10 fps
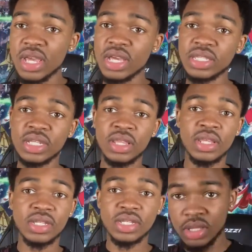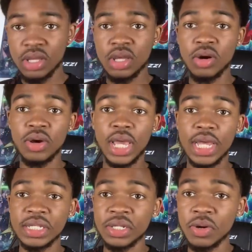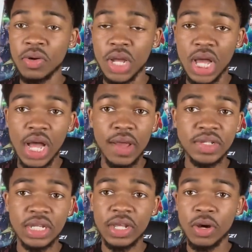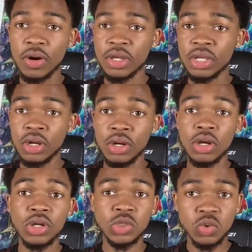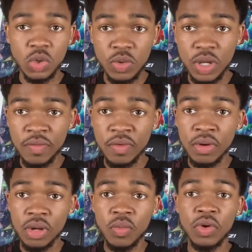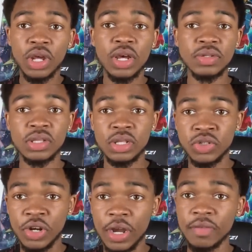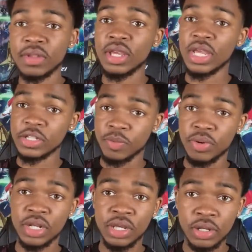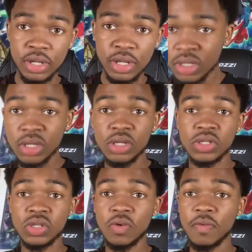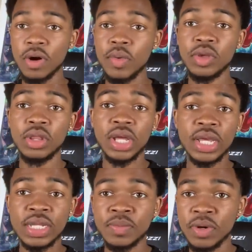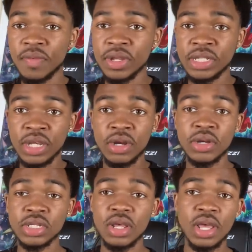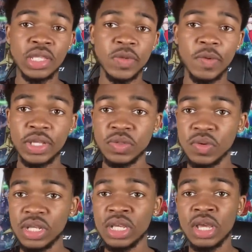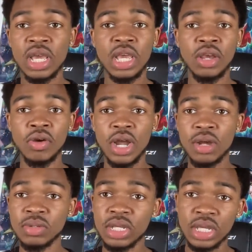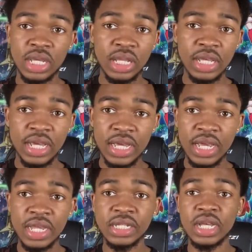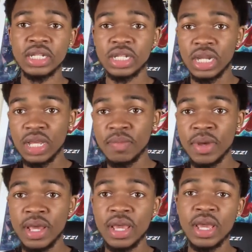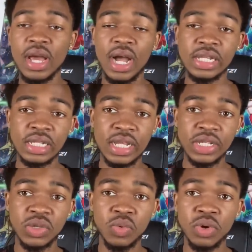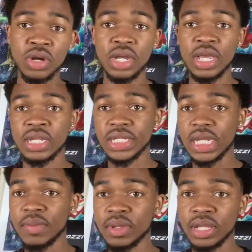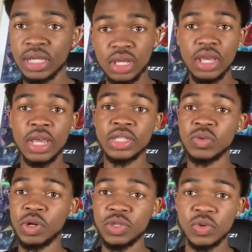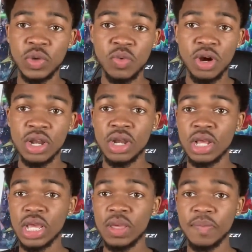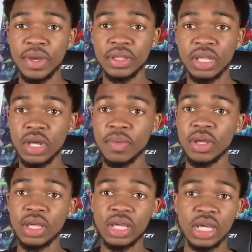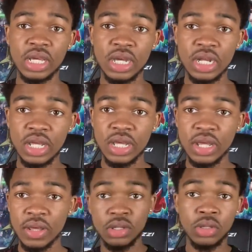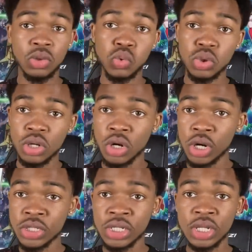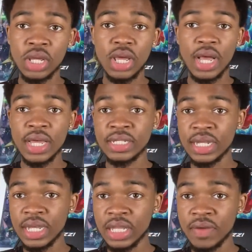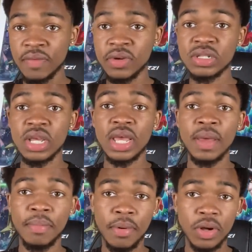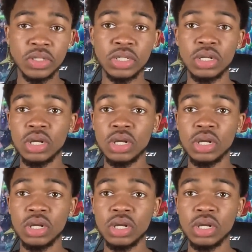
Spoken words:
into this. Okay, so I've said it all year. Troy Weaver, when it comes to the draft, is pretty good. So far, when you look at his previous years, in 2020, he grabbed Killian Hayes, Sadiq Bey, Isaiah Stewart, and Saben Lee. In 2021, he picked up Kay Cunningham, Luka Garza, Isaiah Livers, and Bosa